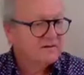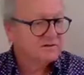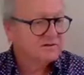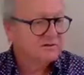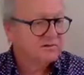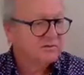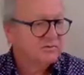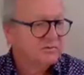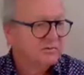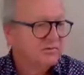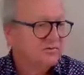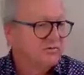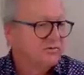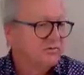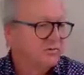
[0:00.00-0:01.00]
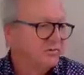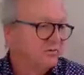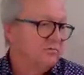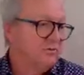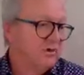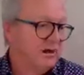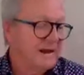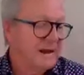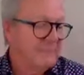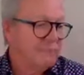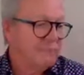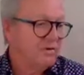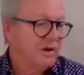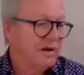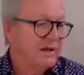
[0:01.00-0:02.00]
just to
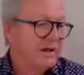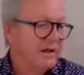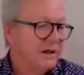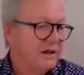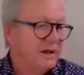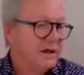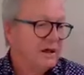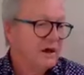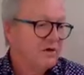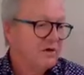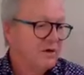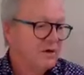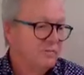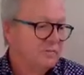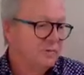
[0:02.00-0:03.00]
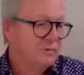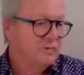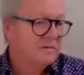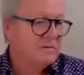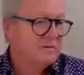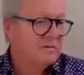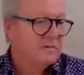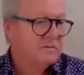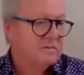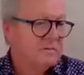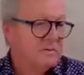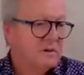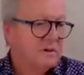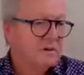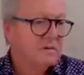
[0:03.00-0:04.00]
recap really, a coupe,
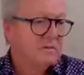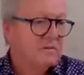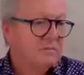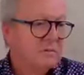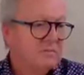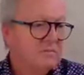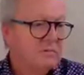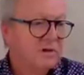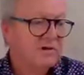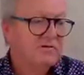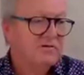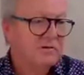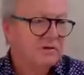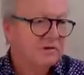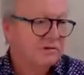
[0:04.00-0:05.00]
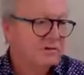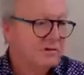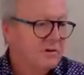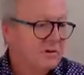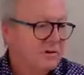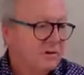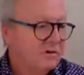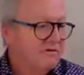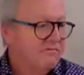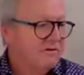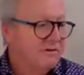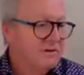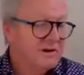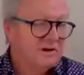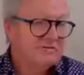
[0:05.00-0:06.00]
beautiful,
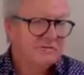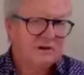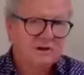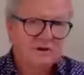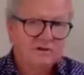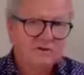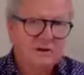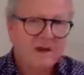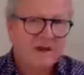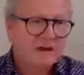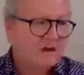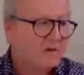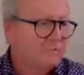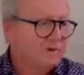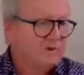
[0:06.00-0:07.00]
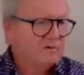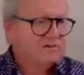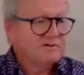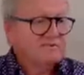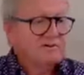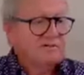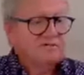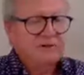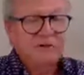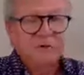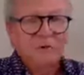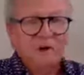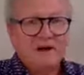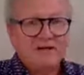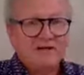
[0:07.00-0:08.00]
very difficult to handle because of the
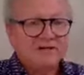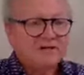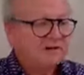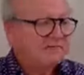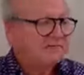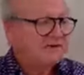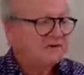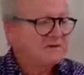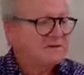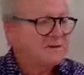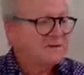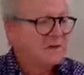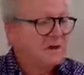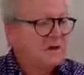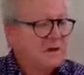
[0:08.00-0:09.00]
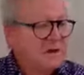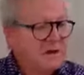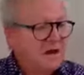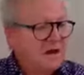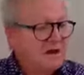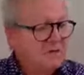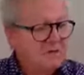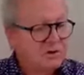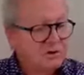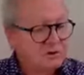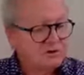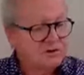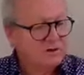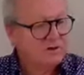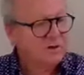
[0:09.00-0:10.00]
very wide surface. And you would
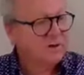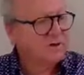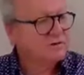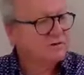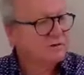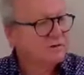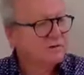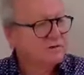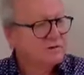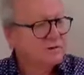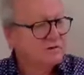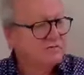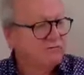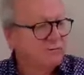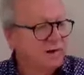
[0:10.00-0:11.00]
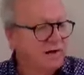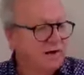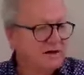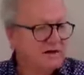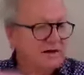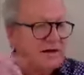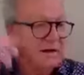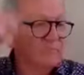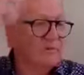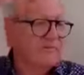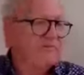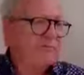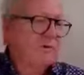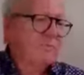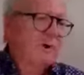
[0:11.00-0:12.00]
also note, if we had a
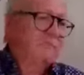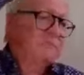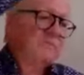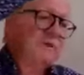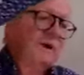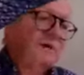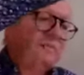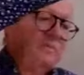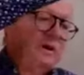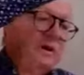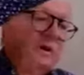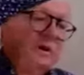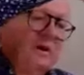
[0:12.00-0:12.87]
camera from up top,